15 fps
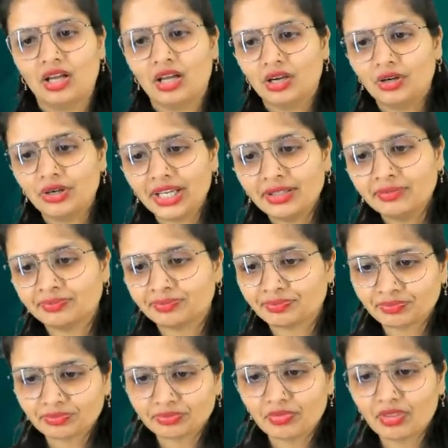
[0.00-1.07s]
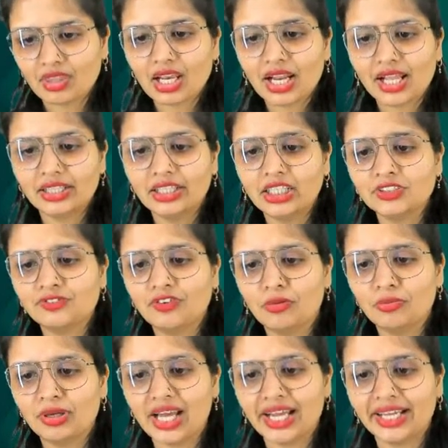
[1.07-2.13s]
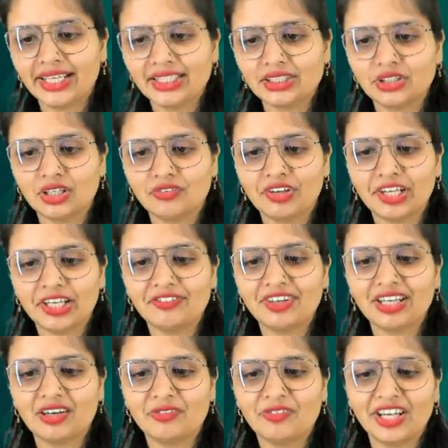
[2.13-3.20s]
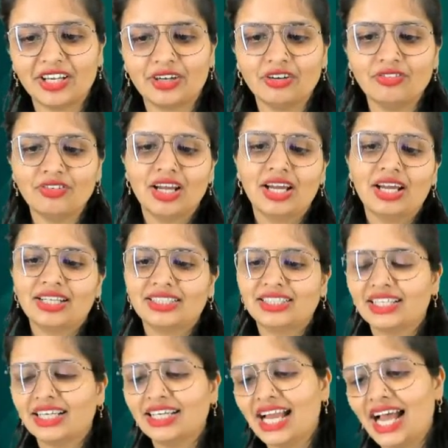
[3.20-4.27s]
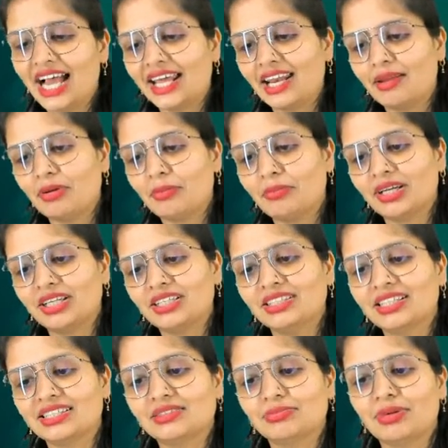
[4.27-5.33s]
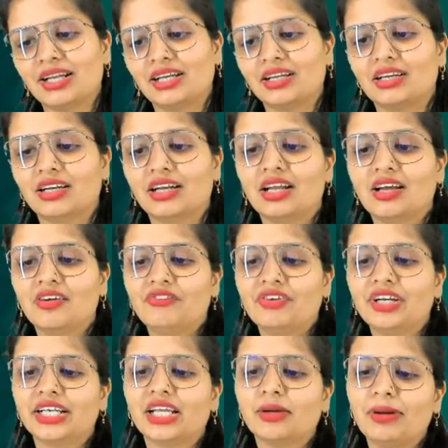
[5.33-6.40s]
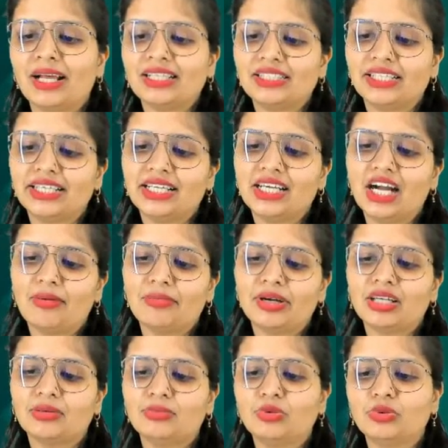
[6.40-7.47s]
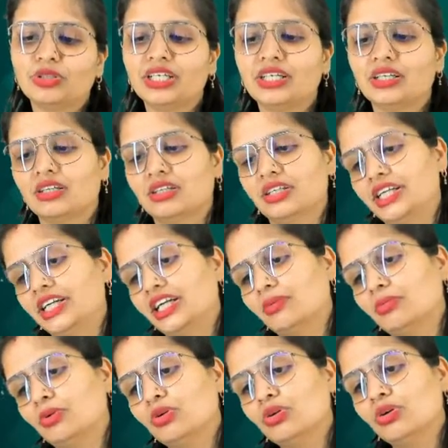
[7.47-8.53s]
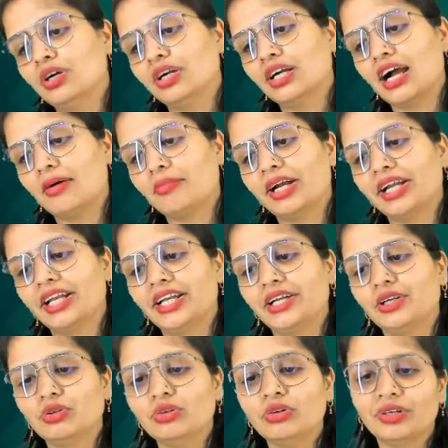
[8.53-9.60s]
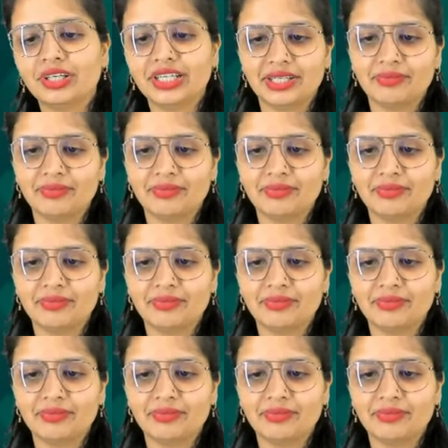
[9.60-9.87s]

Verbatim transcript: Okay. This formula, I guess you are very well aware of. Generally, I remember in this manner: field capacity gamma W dW, gamma D into D.